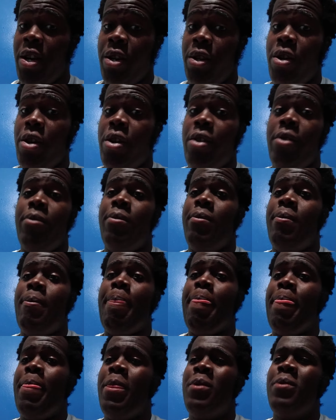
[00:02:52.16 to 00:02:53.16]
Not at all.
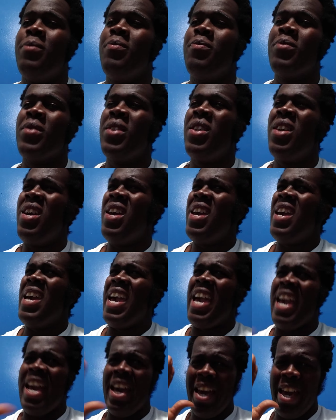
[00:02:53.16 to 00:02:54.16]

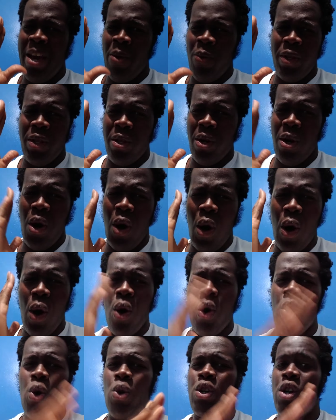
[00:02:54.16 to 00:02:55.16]
And with the
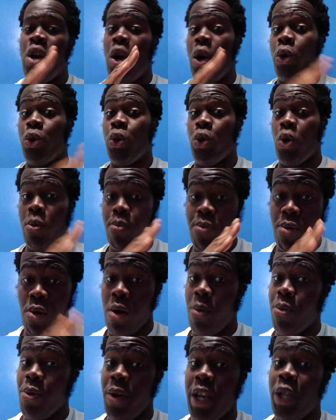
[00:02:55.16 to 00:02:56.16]
whole cultural
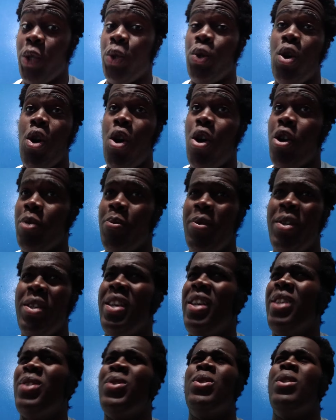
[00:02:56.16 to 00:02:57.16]
appropriation
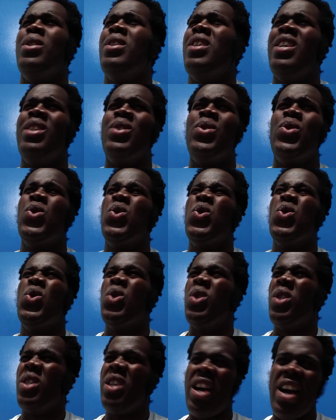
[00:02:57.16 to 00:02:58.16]
argument, I've
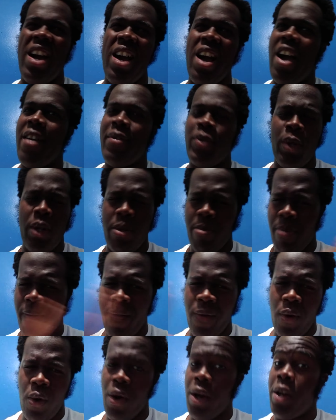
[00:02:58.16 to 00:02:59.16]
said it
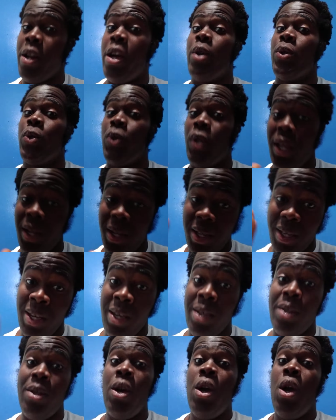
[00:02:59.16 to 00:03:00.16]
before and I'll say it
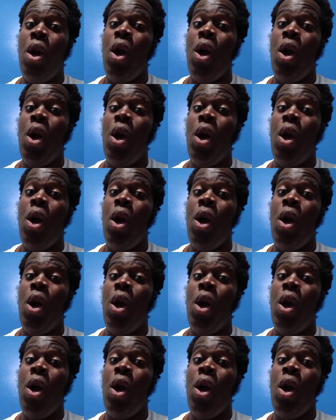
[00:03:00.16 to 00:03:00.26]
again.